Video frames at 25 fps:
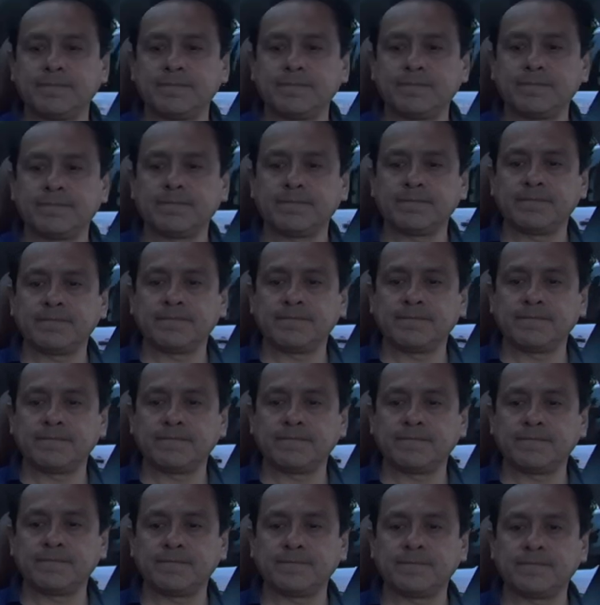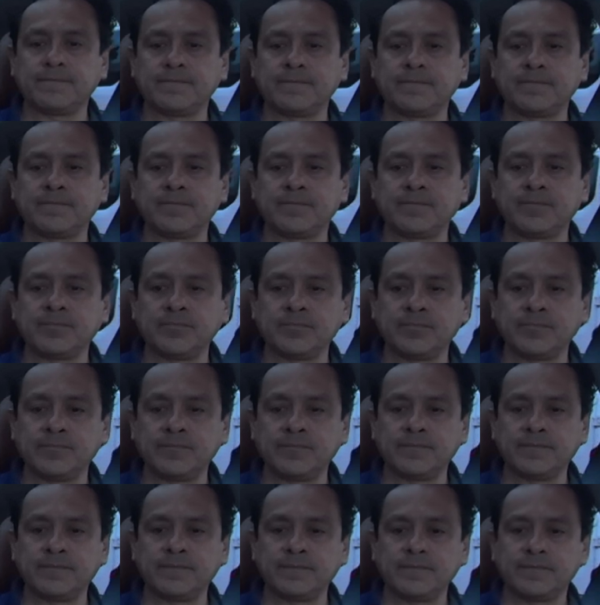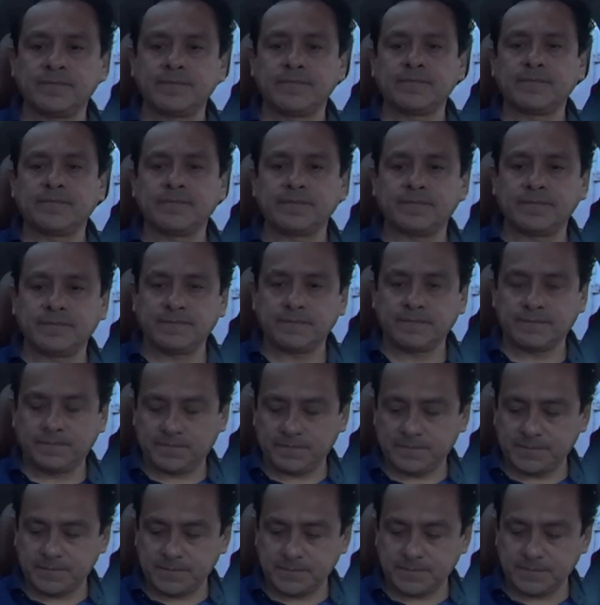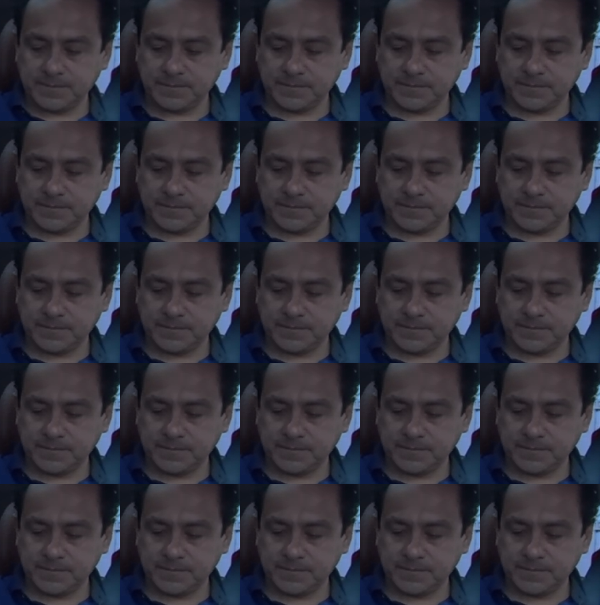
No words are spoken by the person on screen.